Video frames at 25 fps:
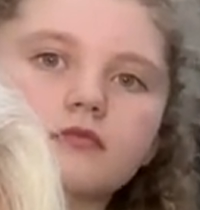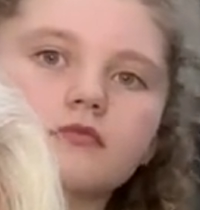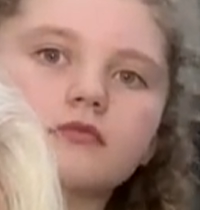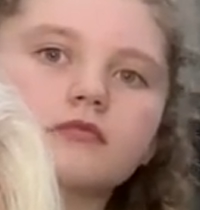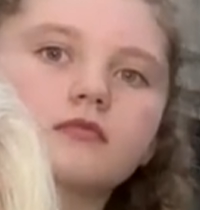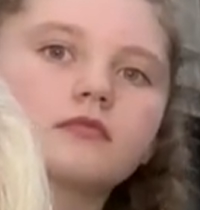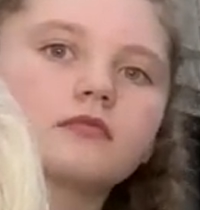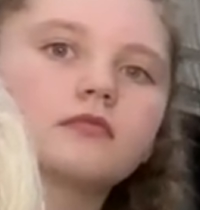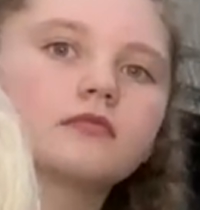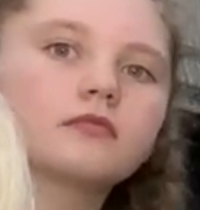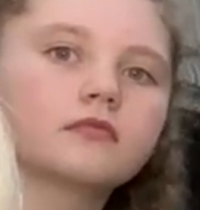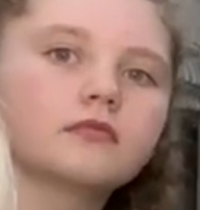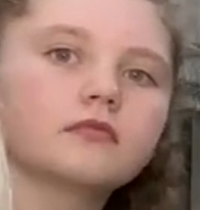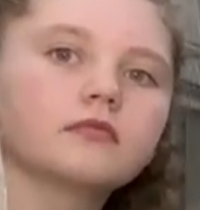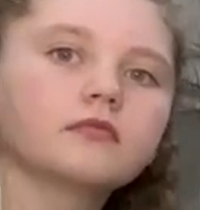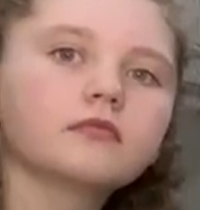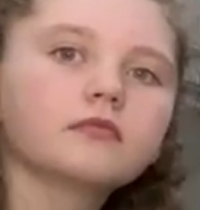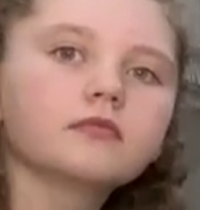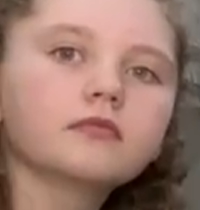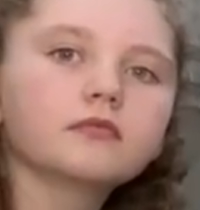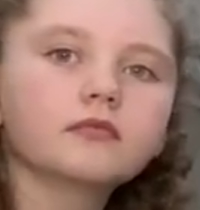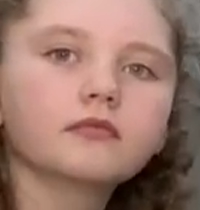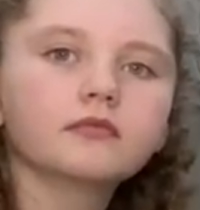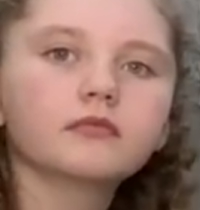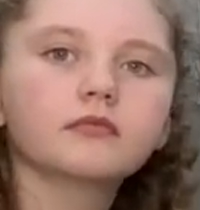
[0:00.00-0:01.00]

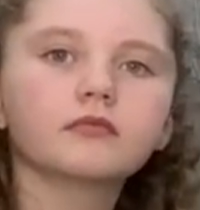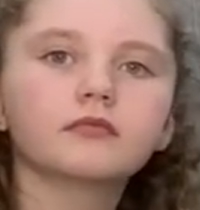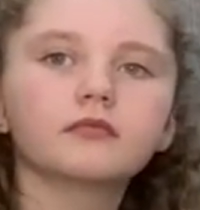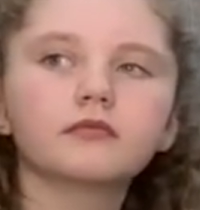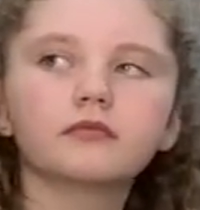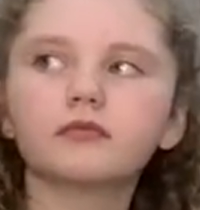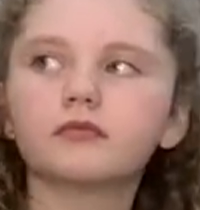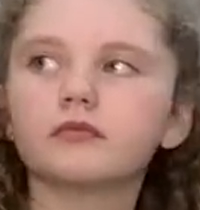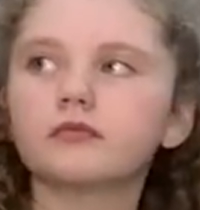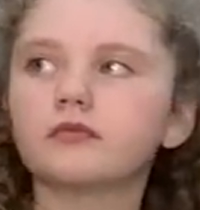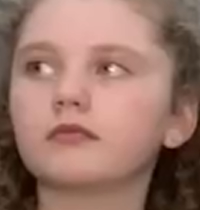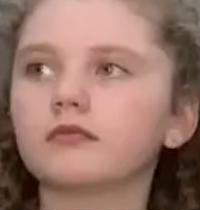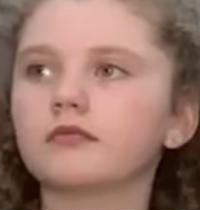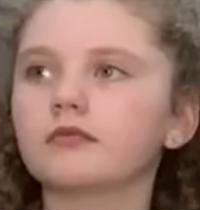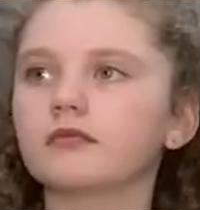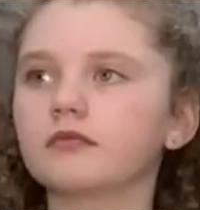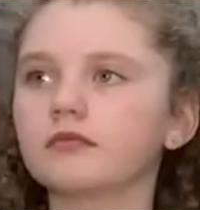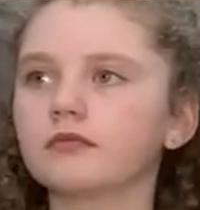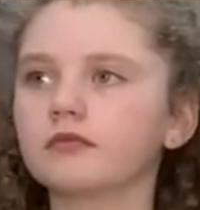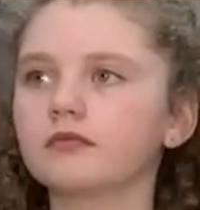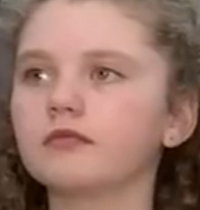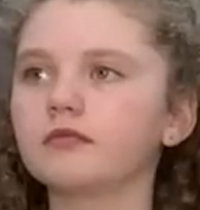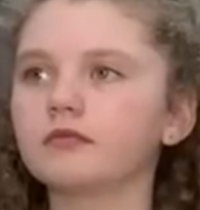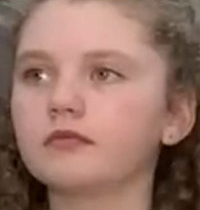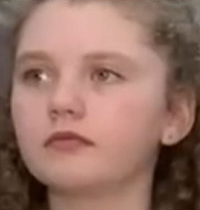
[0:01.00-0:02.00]

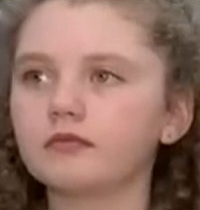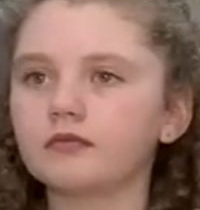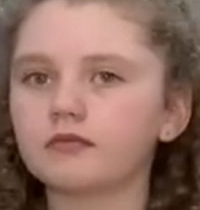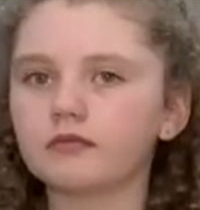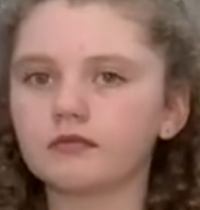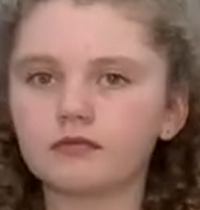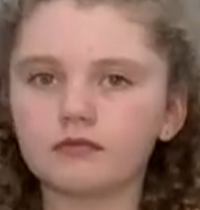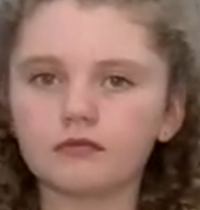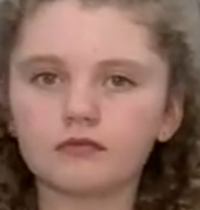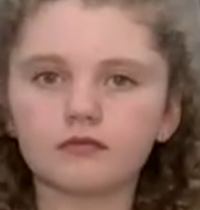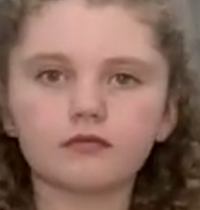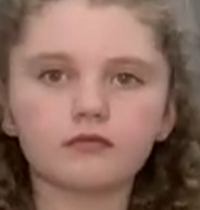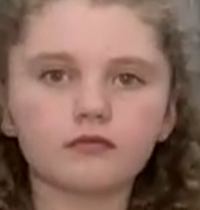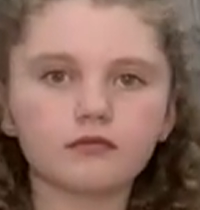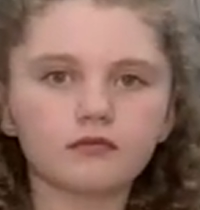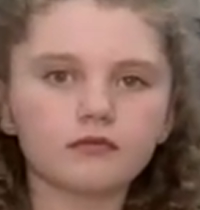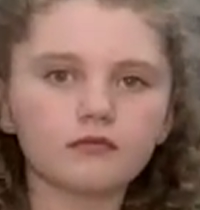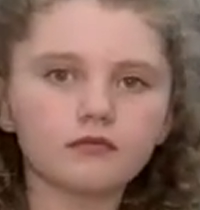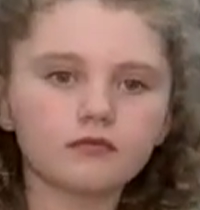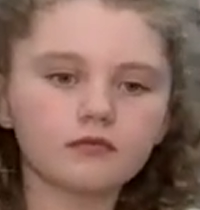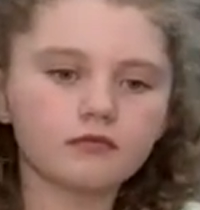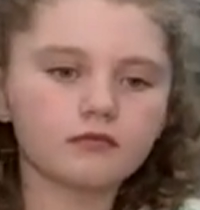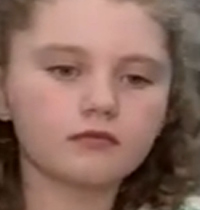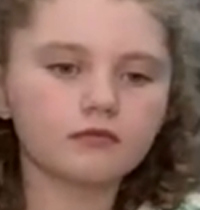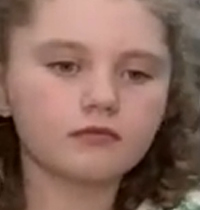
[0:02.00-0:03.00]

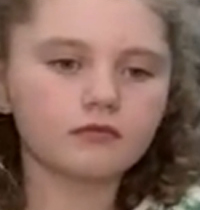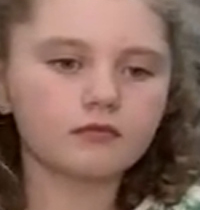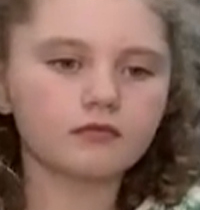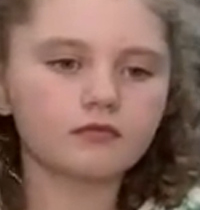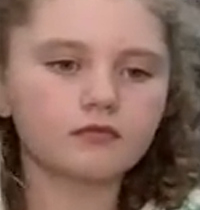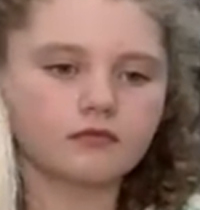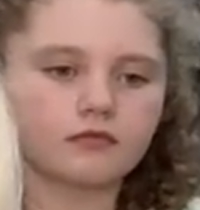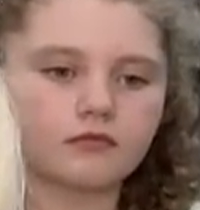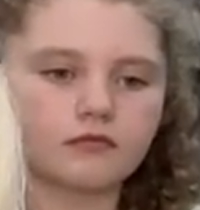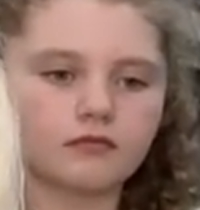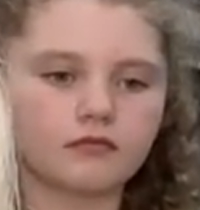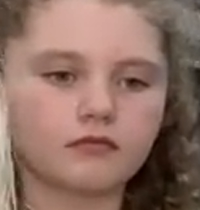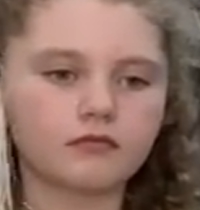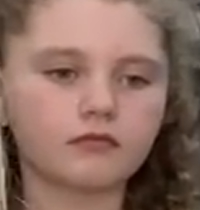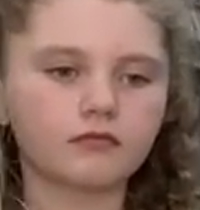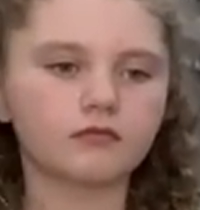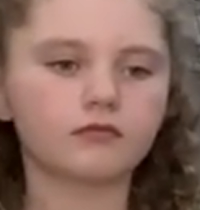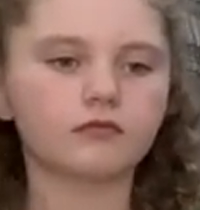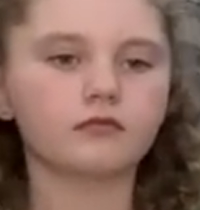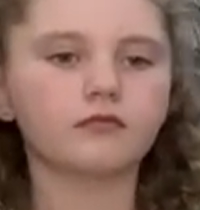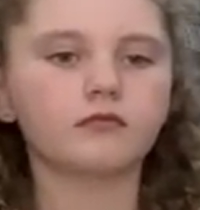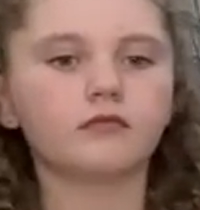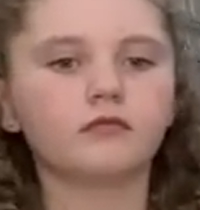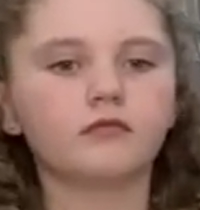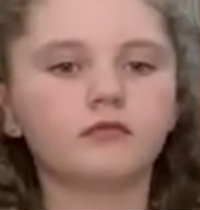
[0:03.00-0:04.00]

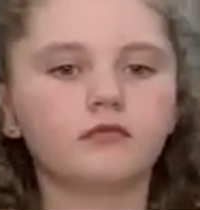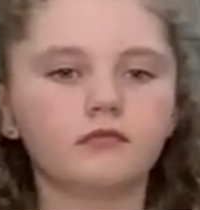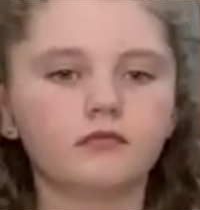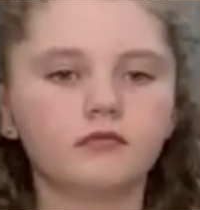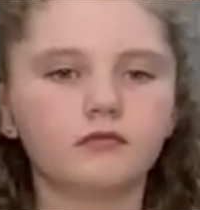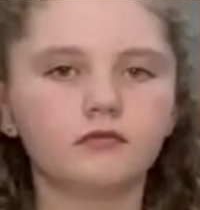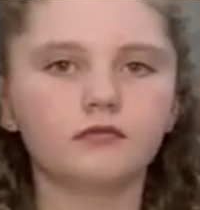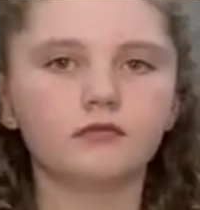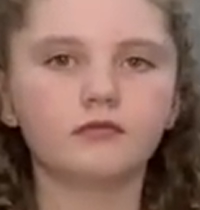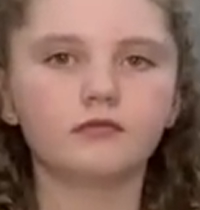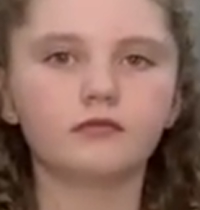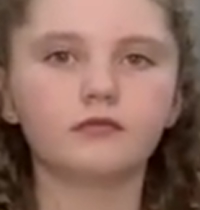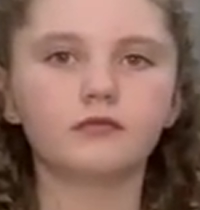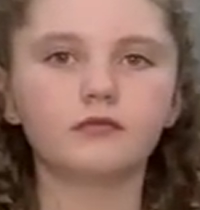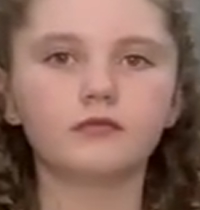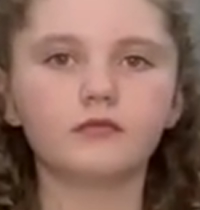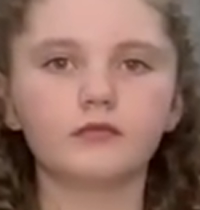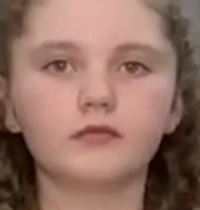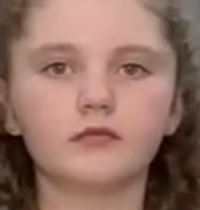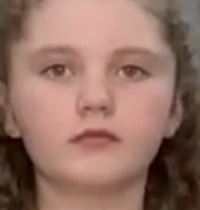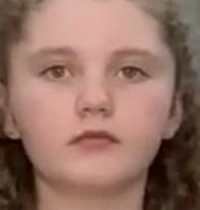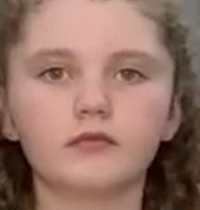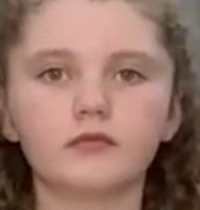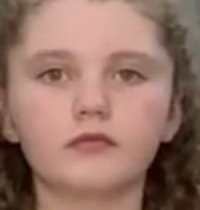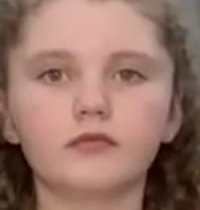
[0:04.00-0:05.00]

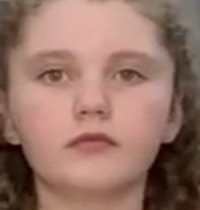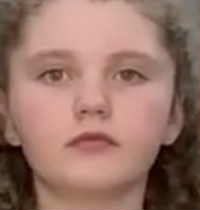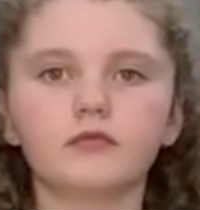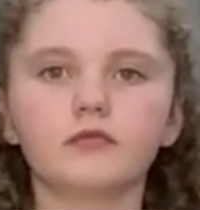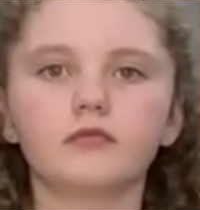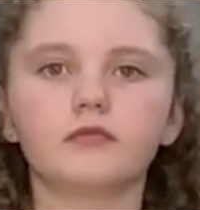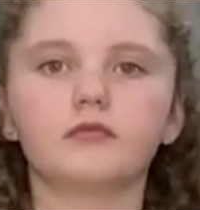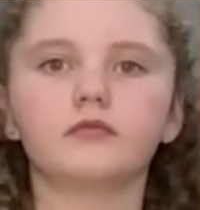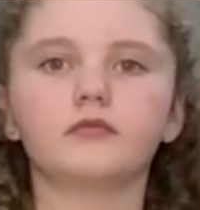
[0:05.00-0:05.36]
(silent)